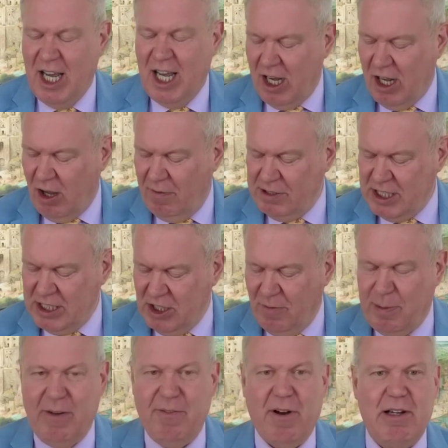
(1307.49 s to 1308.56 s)
Obviously, you've
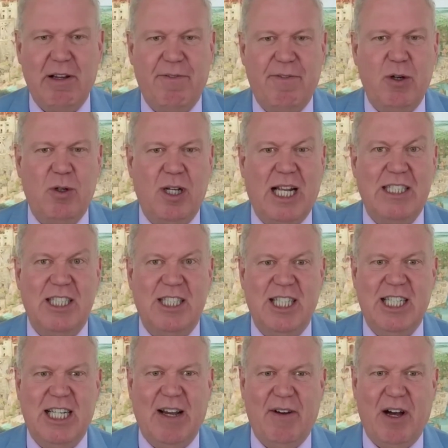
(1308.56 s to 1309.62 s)
been very vocal, as
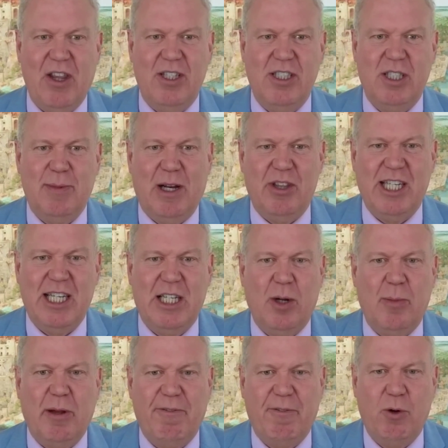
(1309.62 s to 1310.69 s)
indeed have others, about the
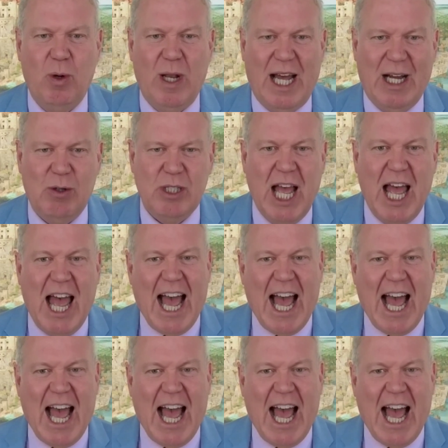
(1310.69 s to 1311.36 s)
economic fallout.